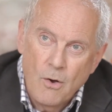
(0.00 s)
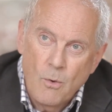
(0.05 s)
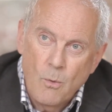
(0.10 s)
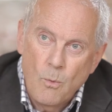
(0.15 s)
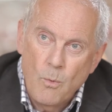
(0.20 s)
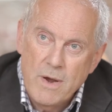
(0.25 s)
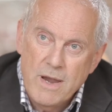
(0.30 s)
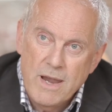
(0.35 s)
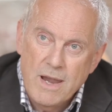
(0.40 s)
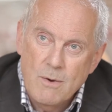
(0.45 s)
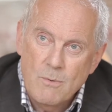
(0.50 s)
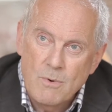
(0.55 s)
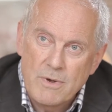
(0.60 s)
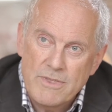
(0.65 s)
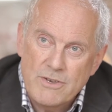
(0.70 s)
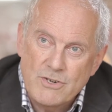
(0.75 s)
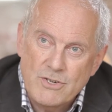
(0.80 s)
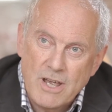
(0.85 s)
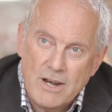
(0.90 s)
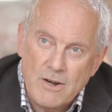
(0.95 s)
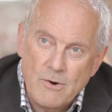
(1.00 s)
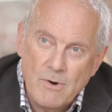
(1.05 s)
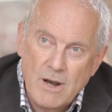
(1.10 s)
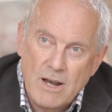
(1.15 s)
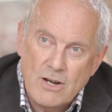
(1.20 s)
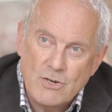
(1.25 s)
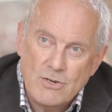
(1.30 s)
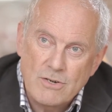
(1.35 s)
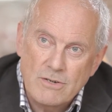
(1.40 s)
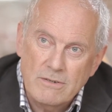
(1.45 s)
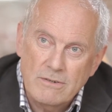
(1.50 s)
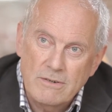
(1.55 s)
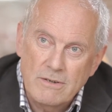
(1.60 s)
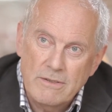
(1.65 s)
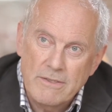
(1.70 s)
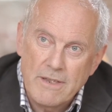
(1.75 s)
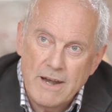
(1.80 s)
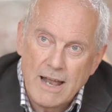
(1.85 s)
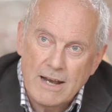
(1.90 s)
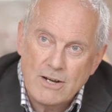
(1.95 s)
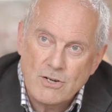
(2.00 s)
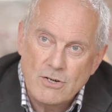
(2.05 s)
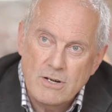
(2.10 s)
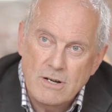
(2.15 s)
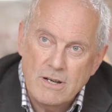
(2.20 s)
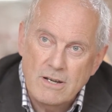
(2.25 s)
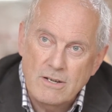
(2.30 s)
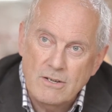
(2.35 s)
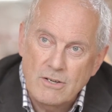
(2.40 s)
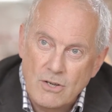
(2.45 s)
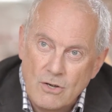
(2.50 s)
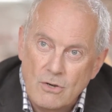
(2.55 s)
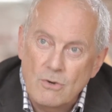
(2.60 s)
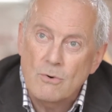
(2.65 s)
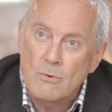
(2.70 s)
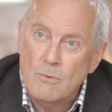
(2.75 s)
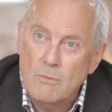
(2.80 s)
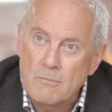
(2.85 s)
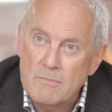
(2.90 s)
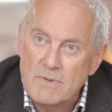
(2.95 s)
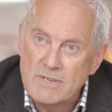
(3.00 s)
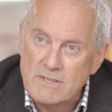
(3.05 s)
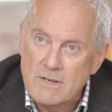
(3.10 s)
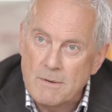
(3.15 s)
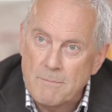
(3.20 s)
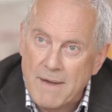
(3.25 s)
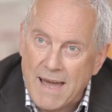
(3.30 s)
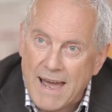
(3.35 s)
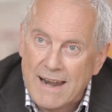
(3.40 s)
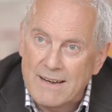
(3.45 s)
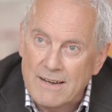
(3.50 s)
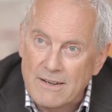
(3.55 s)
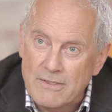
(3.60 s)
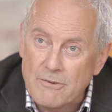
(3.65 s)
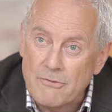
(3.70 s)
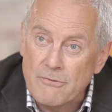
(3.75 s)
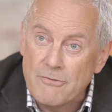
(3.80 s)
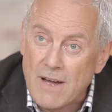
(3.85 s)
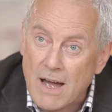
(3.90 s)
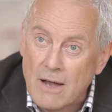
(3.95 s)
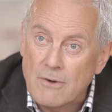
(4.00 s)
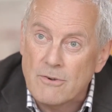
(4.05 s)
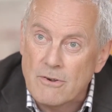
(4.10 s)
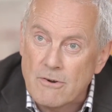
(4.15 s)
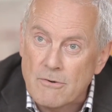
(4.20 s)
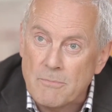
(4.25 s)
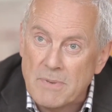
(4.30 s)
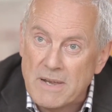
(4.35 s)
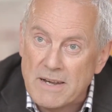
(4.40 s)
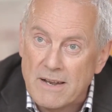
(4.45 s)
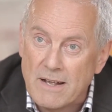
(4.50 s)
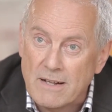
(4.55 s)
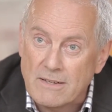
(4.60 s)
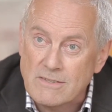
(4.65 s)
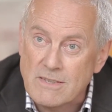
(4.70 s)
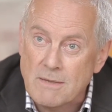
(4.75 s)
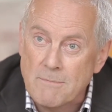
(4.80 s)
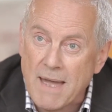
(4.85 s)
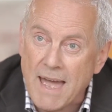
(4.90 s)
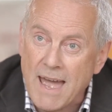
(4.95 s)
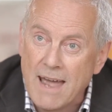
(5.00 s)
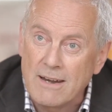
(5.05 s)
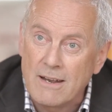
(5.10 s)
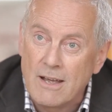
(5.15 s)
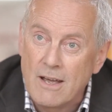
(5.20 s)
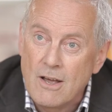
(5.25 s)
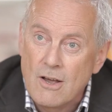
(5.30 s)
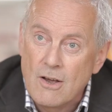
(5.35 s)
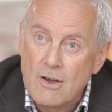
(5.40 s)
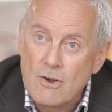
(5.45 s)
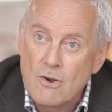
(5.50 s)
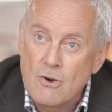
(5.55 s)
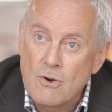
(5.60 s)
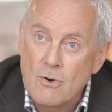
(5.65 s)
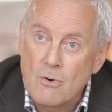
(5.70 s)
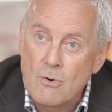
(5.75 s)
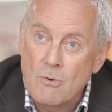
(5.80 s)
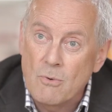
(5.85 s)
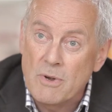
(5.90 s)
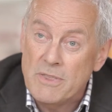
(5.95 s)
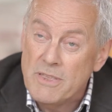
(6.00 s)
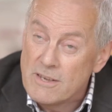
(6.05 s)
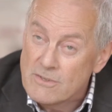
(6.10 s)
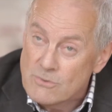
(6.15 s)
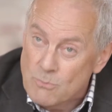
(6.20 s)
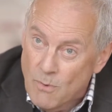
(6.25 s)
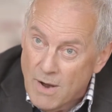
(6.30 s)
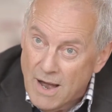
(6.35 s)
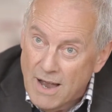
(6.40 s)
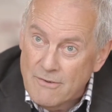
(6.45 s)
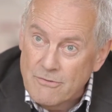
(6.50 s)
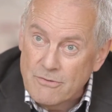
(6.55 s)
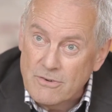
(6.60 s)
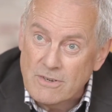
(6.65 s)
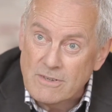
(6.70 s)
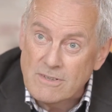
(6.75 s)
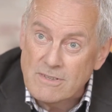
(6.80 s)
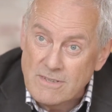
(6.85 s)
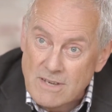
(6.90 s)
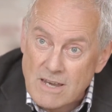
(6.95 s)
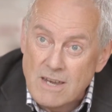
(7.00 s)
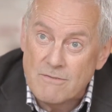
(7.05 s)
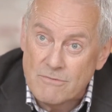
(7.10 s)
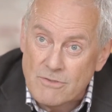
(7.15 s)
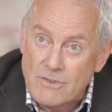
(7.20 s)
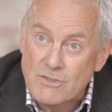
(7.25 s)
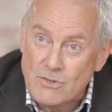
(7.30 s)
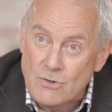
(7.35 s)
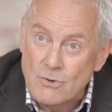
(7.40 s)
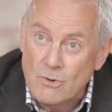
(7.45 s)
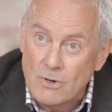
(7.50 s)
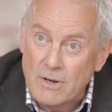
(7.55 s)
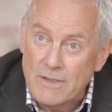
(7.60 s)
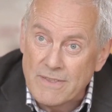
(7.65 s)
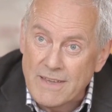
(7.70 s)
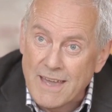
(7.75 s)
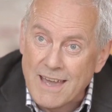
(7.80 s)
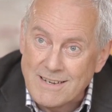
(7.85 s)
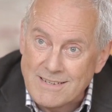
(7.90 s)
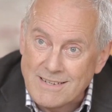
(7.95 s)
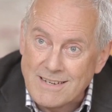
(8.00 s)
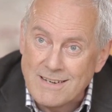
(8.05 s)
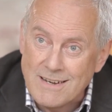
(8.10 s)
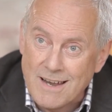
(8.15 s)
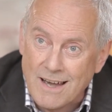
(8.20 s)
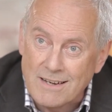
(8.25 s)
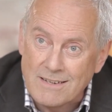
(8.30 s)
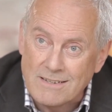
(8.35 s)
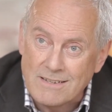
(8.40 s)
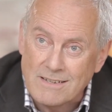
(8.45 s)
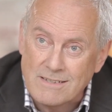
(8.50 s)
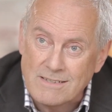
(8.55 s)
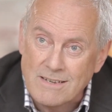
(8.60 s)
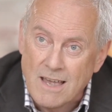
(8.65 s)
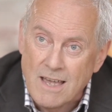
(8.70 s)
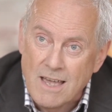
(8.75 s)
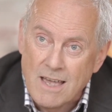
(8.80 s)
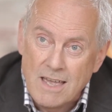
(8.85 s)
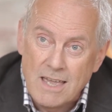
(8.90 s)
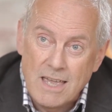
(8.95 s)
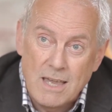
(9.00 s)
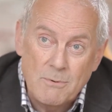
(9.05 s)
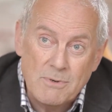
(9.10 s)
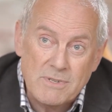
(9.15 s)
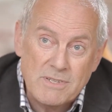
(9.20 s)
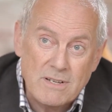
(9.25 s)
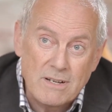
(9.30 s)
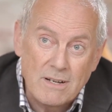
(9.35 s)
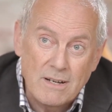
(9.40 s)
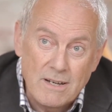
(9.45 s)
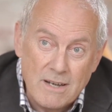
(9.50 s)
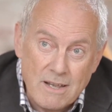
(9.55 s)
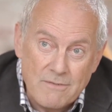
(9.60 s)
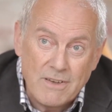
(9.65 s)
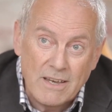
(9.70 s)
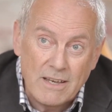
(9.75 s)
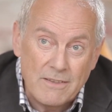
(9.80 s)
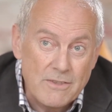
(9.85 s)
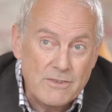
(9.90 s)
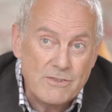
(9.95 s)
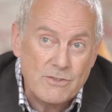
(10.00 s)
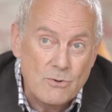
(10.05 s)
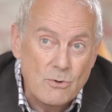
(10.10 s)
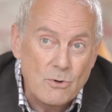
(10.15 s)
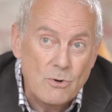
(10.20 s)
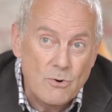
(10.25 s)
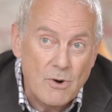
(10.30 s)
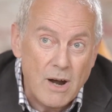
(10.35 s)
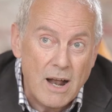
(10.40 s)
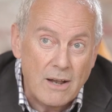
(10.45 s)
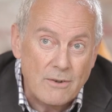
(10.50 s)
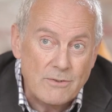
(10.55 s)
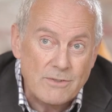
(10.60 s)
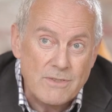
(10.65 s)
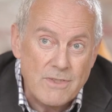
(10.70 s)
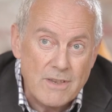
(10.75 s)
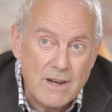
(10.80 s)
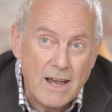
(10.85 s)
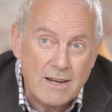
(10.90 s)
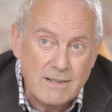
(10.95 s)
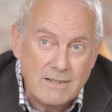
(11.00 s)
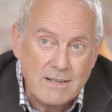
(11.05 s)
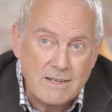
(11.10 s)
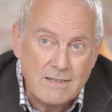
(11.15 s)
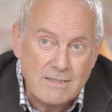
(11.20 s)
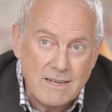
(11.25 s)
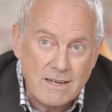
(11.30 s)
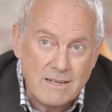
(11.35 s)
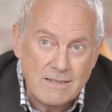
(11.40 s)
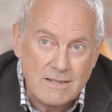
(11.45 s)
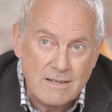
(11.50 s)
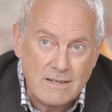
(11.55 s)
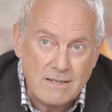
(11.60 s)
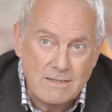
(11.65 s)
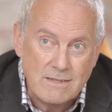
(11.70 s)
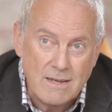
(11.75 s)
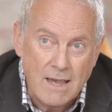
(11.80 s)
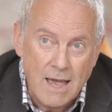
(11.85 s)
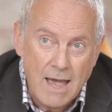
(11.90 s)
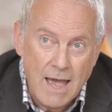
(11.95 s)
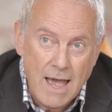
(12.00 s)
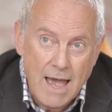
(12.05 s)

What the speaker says: We were the generation that actually knew Mr. Baddeley, the founder of Bedales, the man who, with his wife, conceived the school in the 1890s. He was still living in the school grounds in the 1960s.